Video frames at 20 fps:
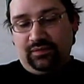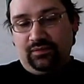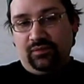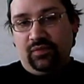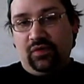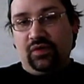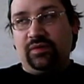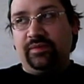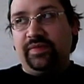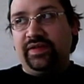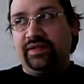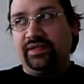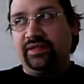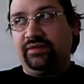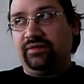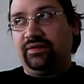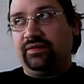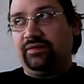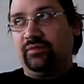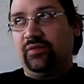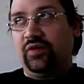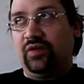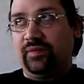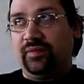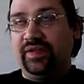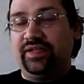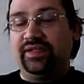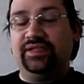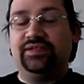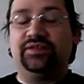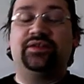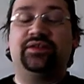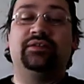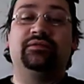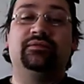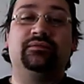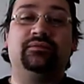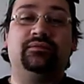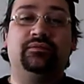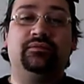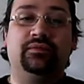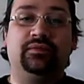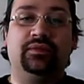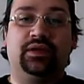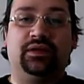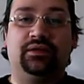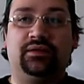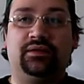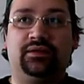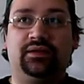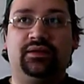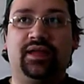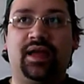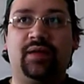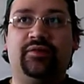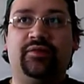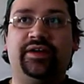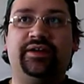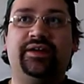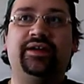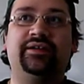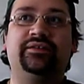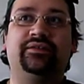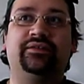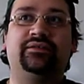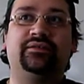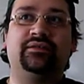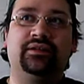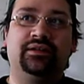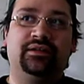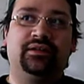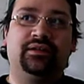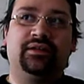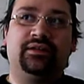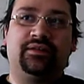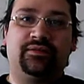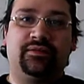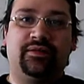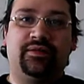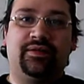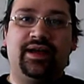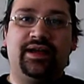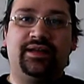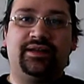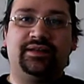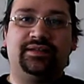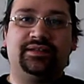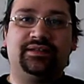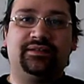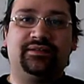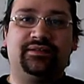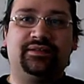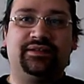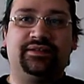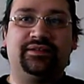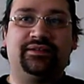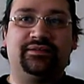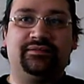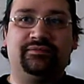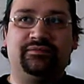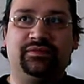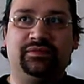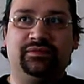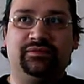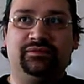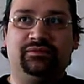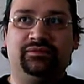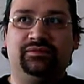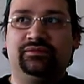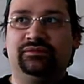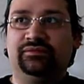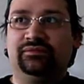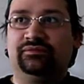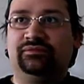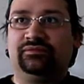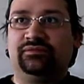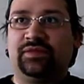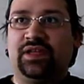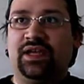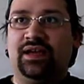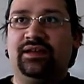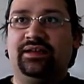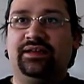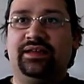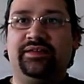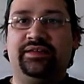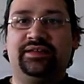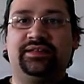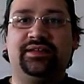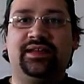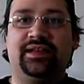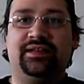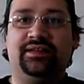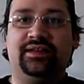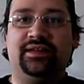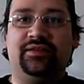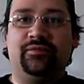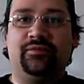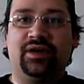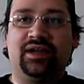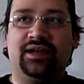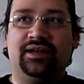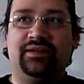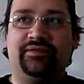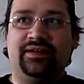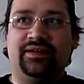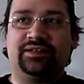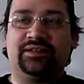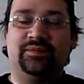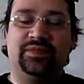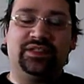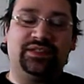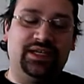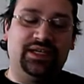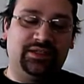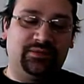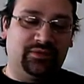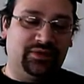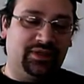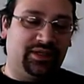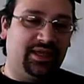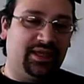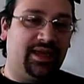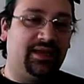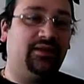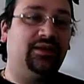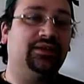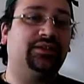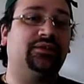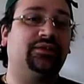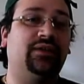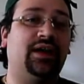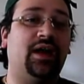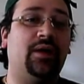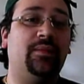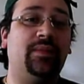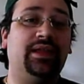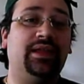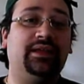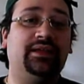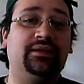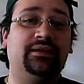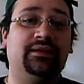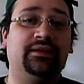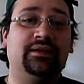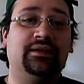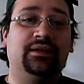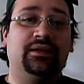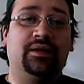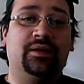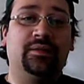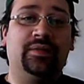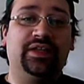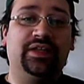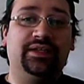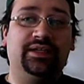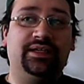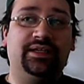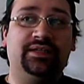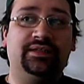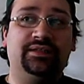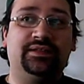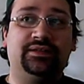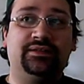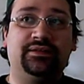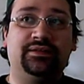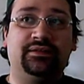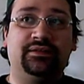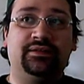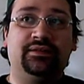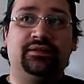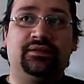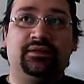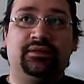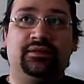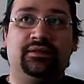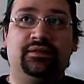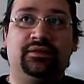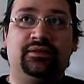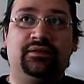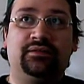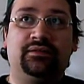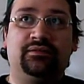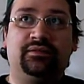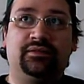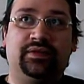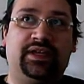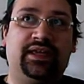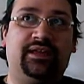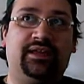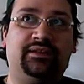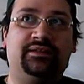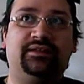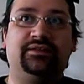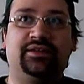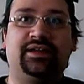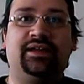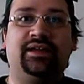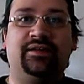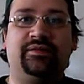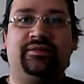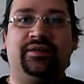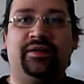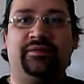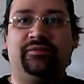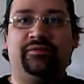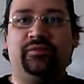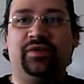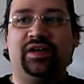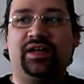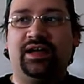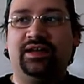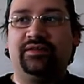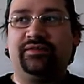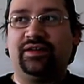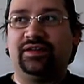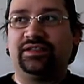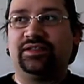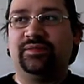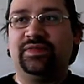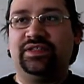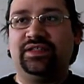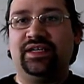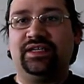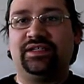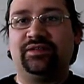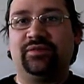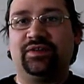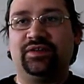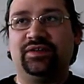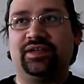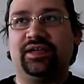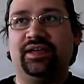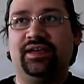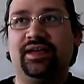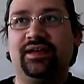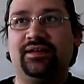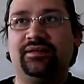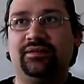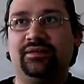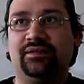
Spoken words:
abilities you can elaborate on or throw at us to kind of give us an idea of what kind of customization we're looking at. Also, how many abilities? Again, to look at what kind of customization we're looking at.